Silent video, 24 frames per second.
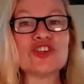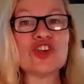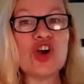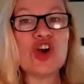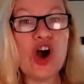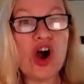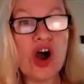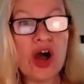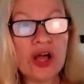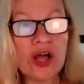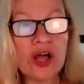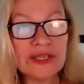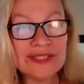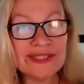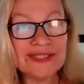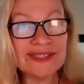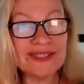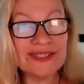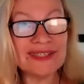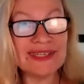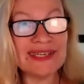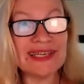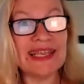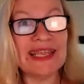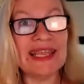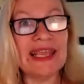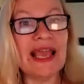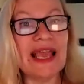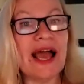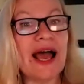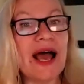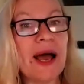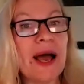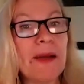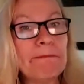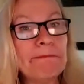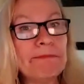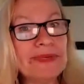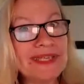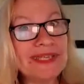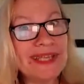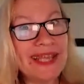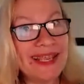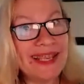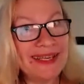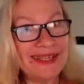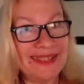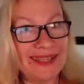it's constantly
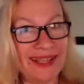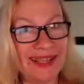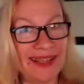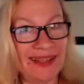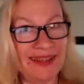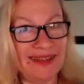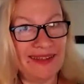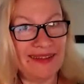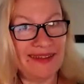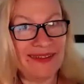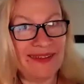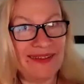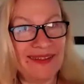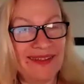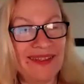updating